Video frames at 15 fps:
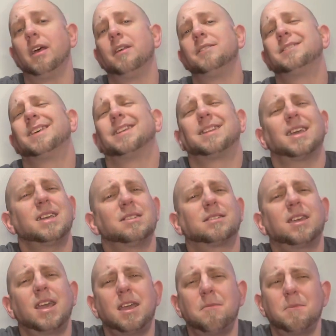Today's
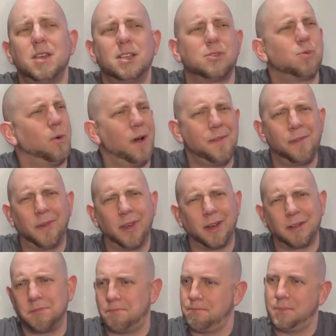game is one
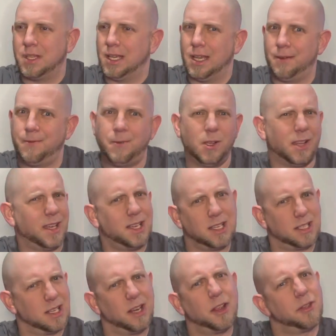that I feel like
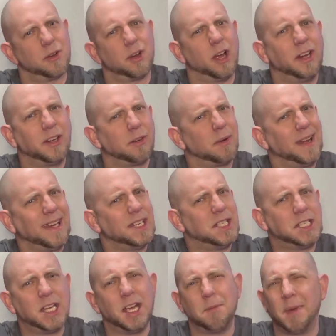is another underrated
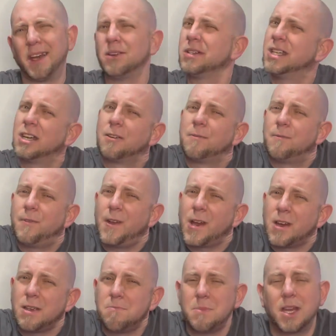gem. I don't hear
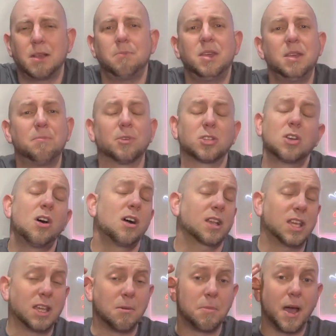very many people
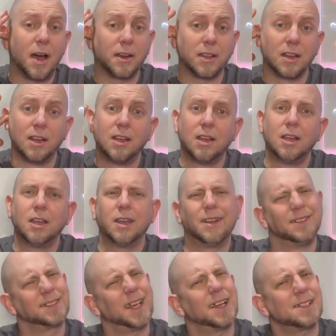talking about it, and
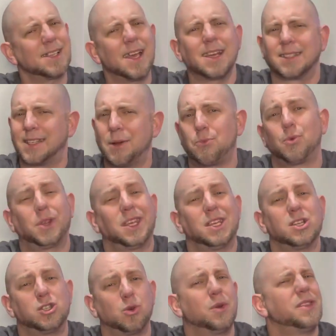it's kind of sad because I really
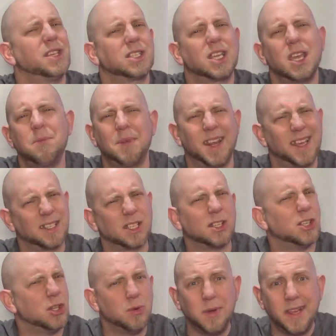enjoy this game, and it has a
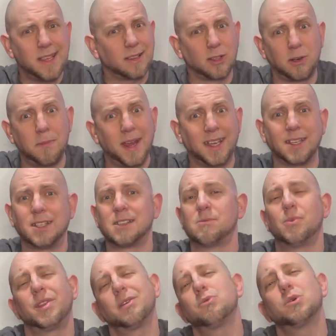unique little mechanism
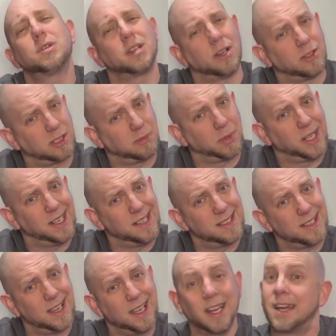with it, which I'll explain in a
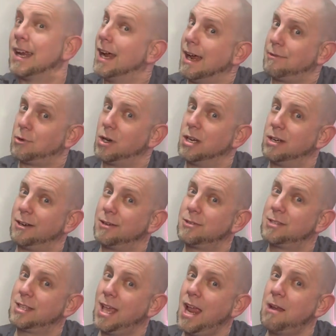second after I
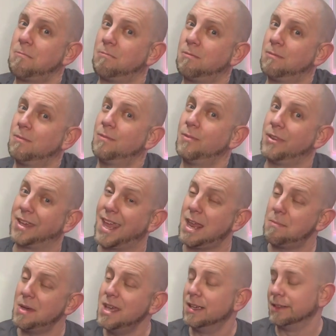introduce the game. The
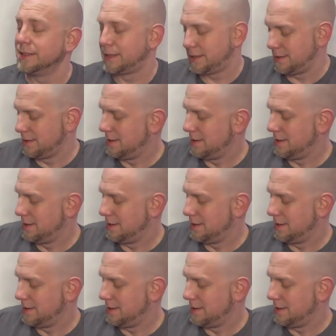game is